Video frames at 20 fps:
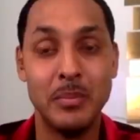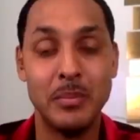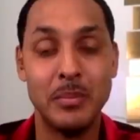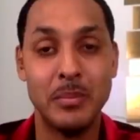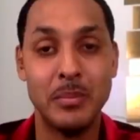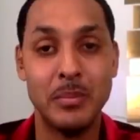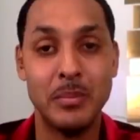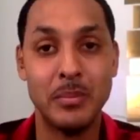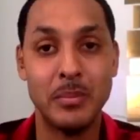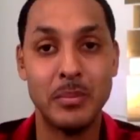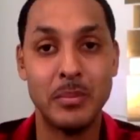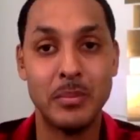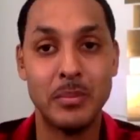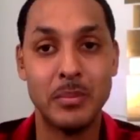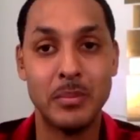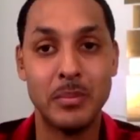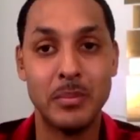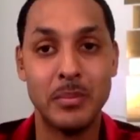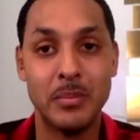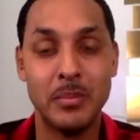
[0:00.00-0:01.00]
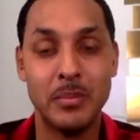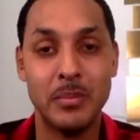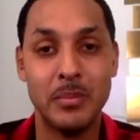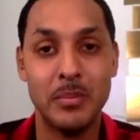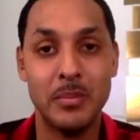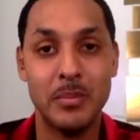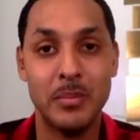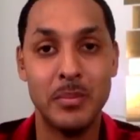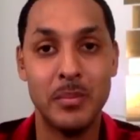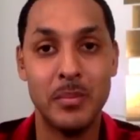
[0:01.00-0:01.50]

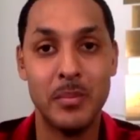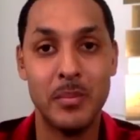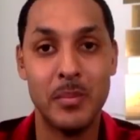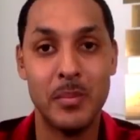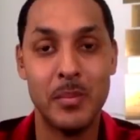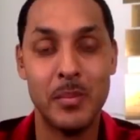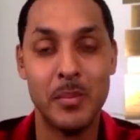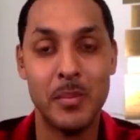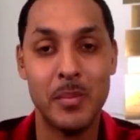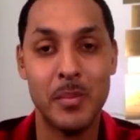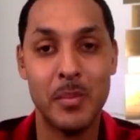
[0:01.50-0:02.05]
This person isn't speaking.